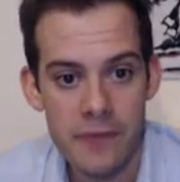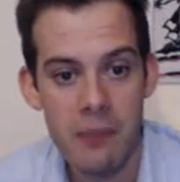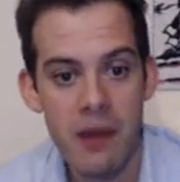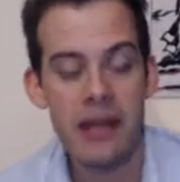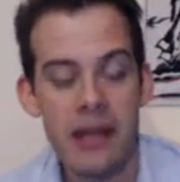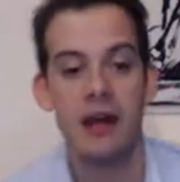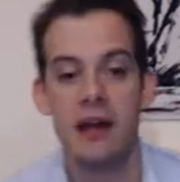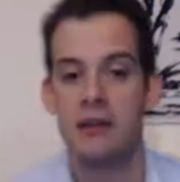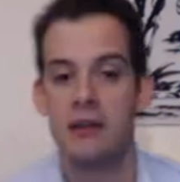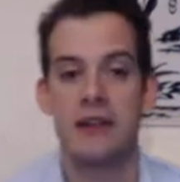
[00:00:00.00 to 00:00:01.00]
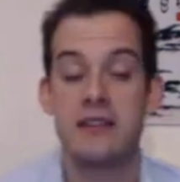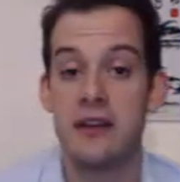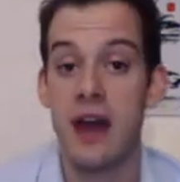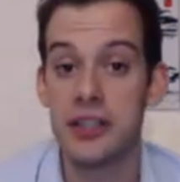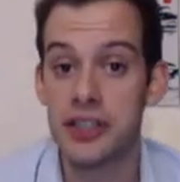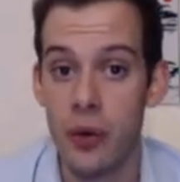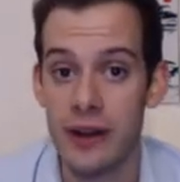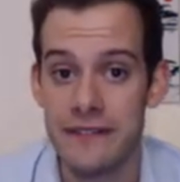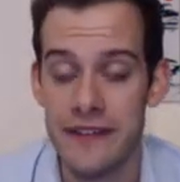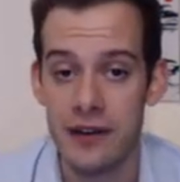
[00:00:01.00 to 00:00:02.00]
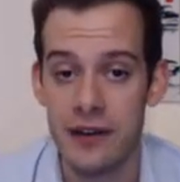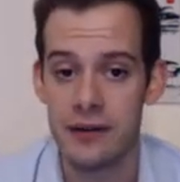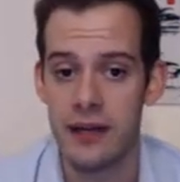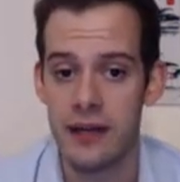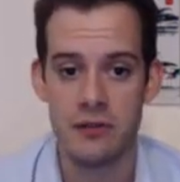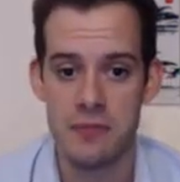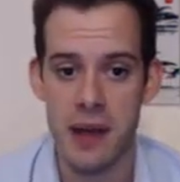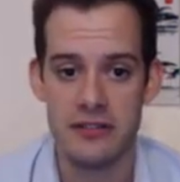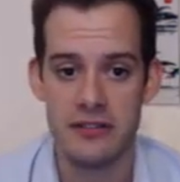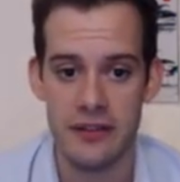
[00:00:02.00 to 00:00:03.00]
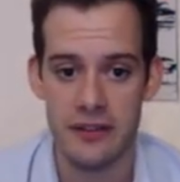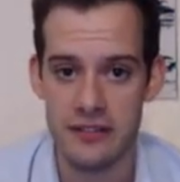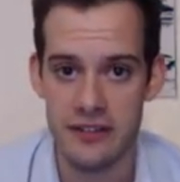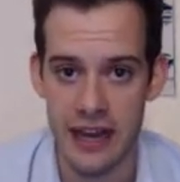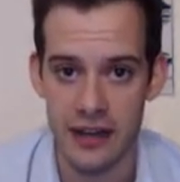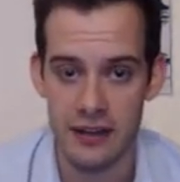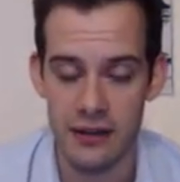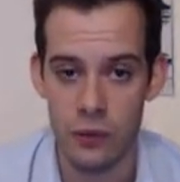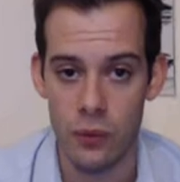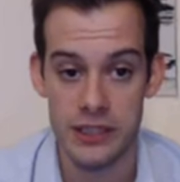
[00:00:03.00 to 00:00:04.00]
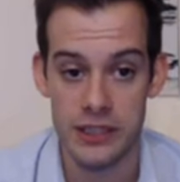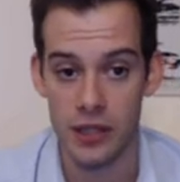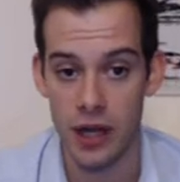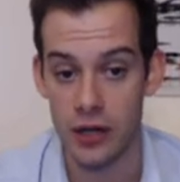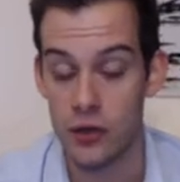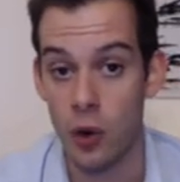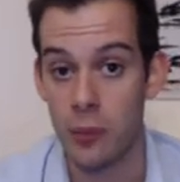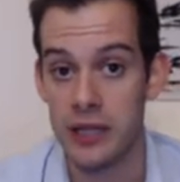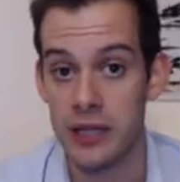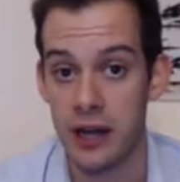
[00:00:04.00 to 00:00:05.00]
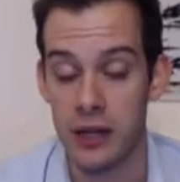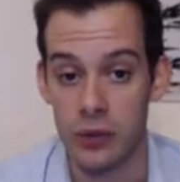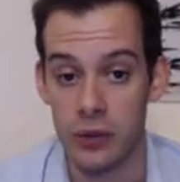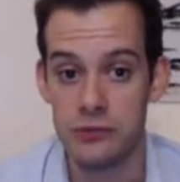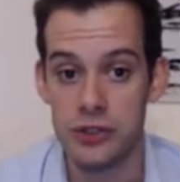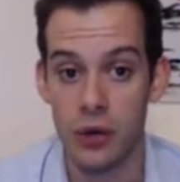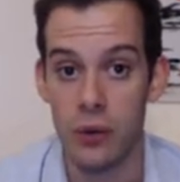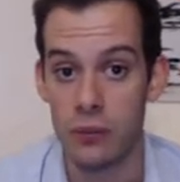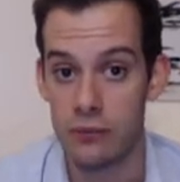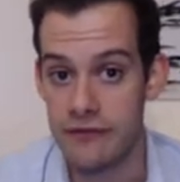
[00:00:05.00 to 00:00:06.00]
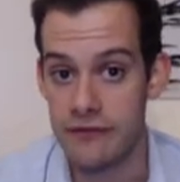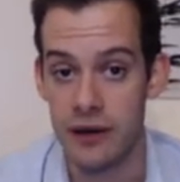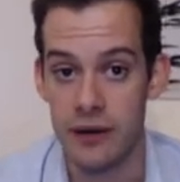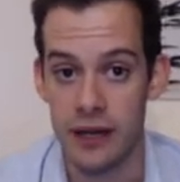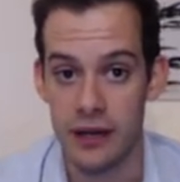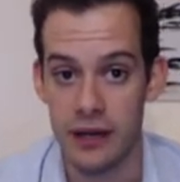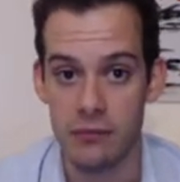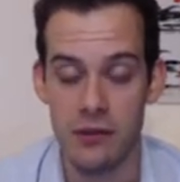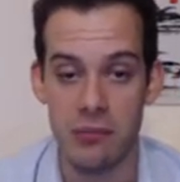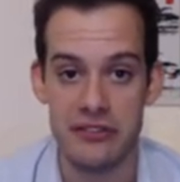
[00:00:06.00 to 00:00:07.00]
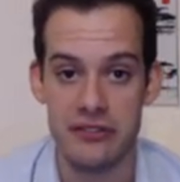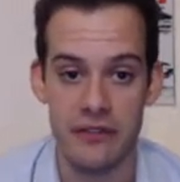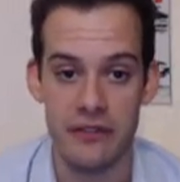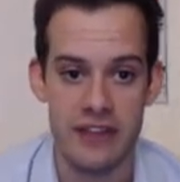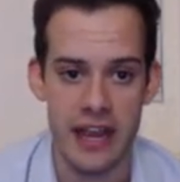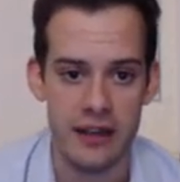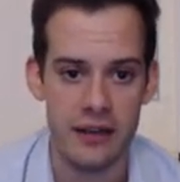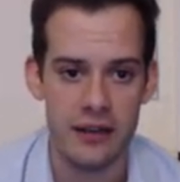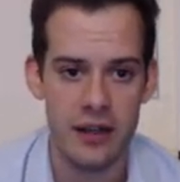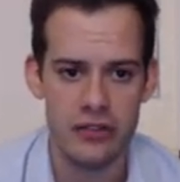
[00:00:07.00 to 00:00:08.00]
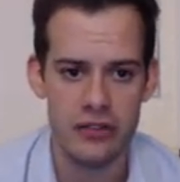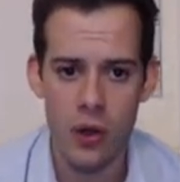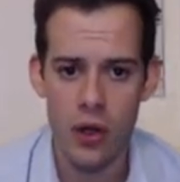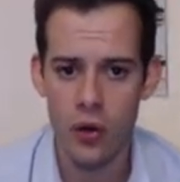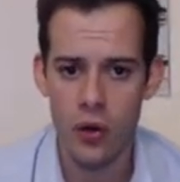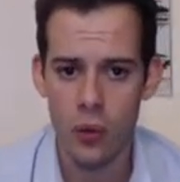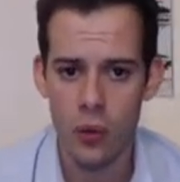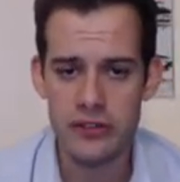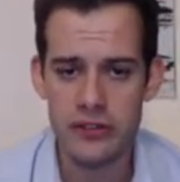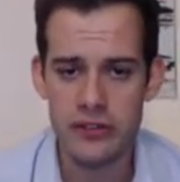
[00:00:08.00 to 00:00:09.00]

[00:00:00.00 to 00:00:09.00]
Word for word: a monkey that's not showing fear in response to this snake which uh, normally a monkey would show fear in the presence of a snake. So what's